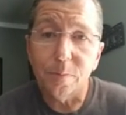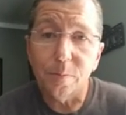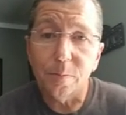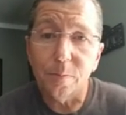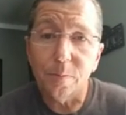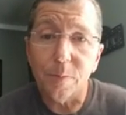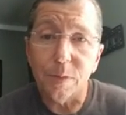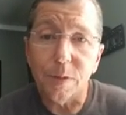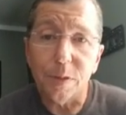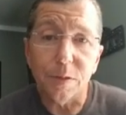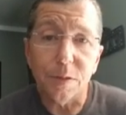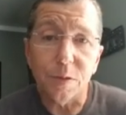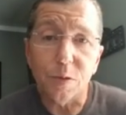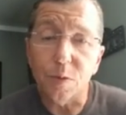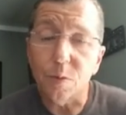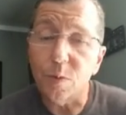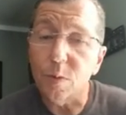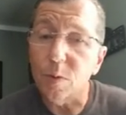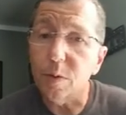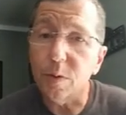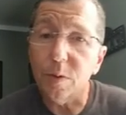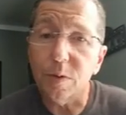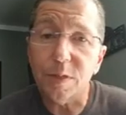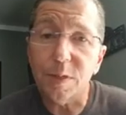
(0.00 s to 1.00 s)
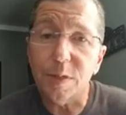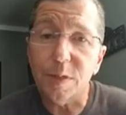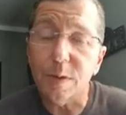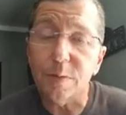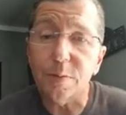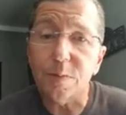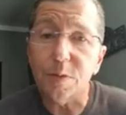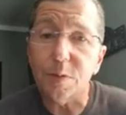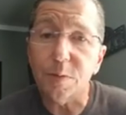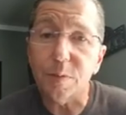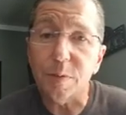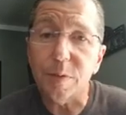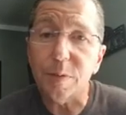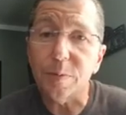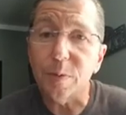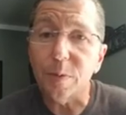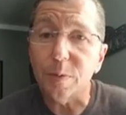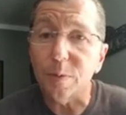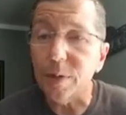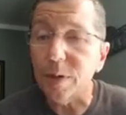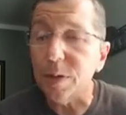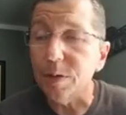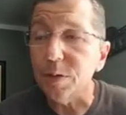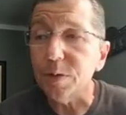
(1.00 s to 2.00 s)
Mm. Because you won't always have those people
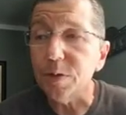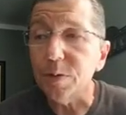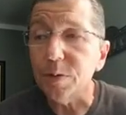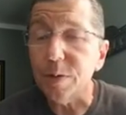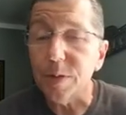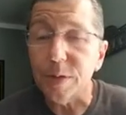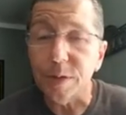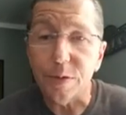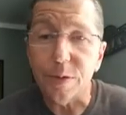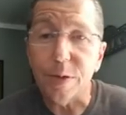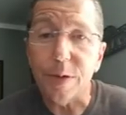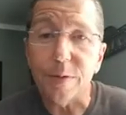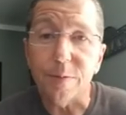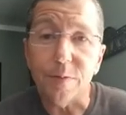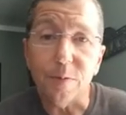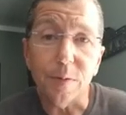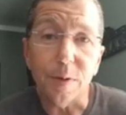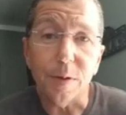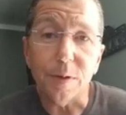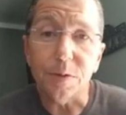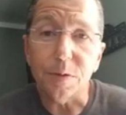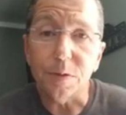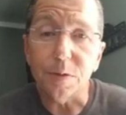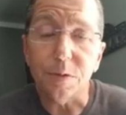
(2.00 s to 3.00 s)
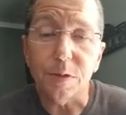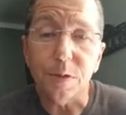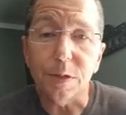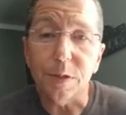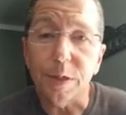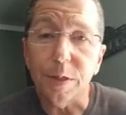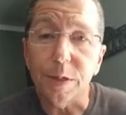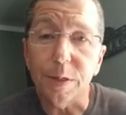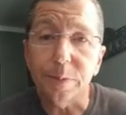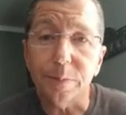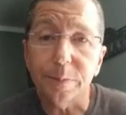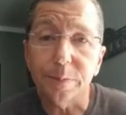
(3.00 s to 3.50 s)
around you that you have around you today.